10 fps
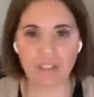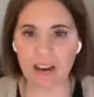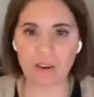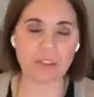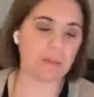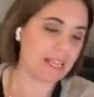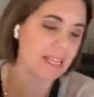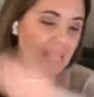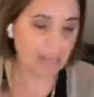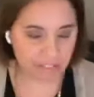out the house. I'm going
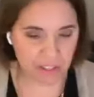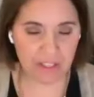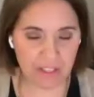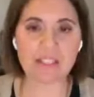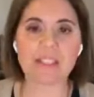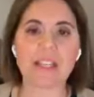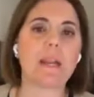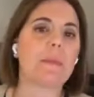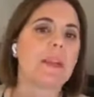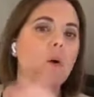to eat everything inside.
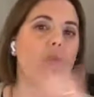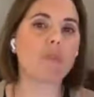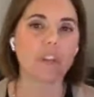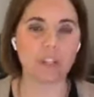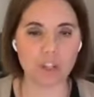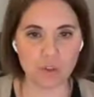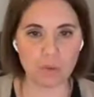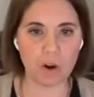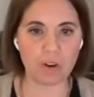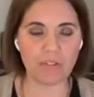I'm going to
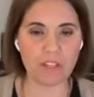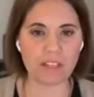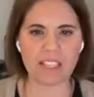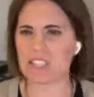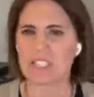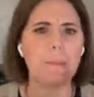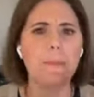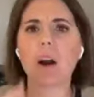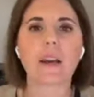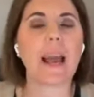overconsume all of these things because I'm
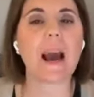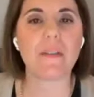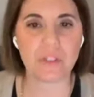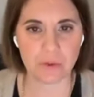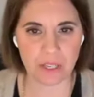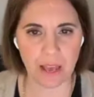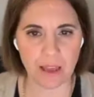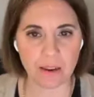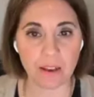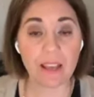not going to have those again.
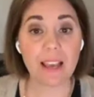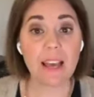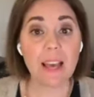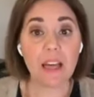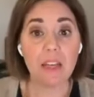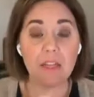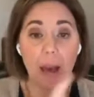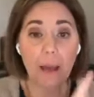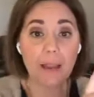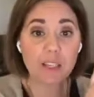
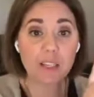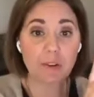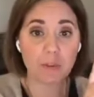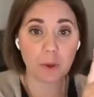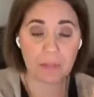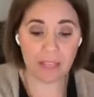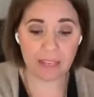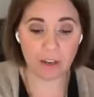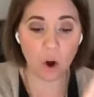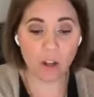That has been
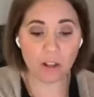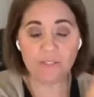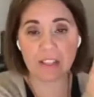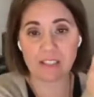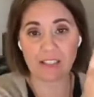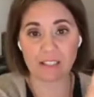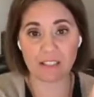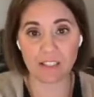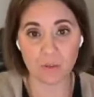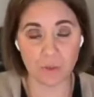repeated. All of these things,
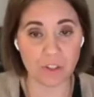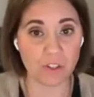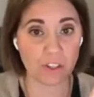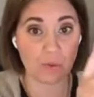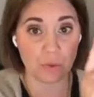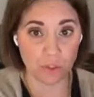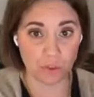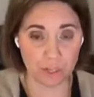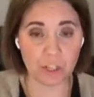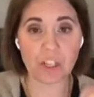this
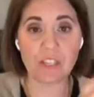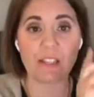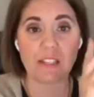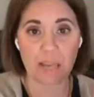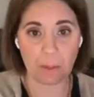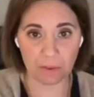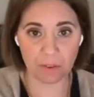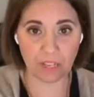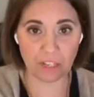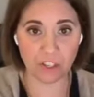restriction, this
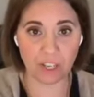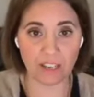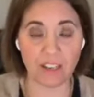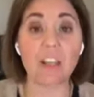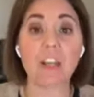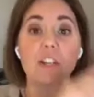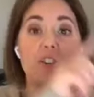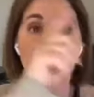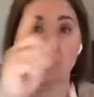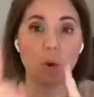deprivation,
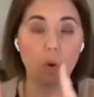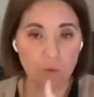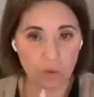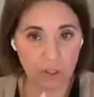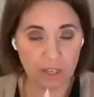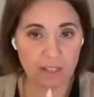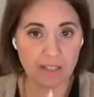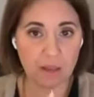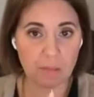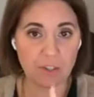to this
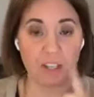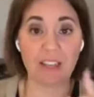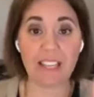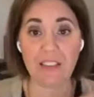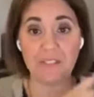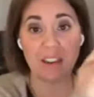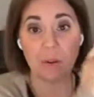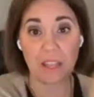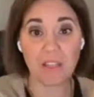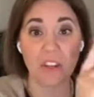overconsumption, even
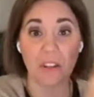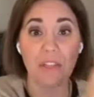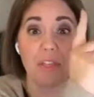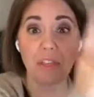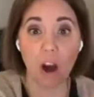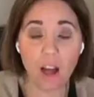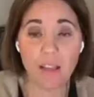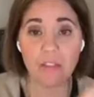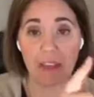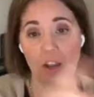in the thought
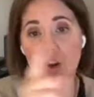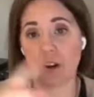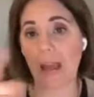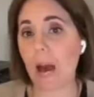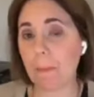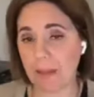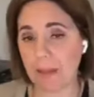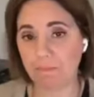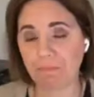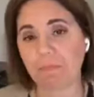that it could
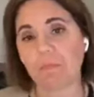happen,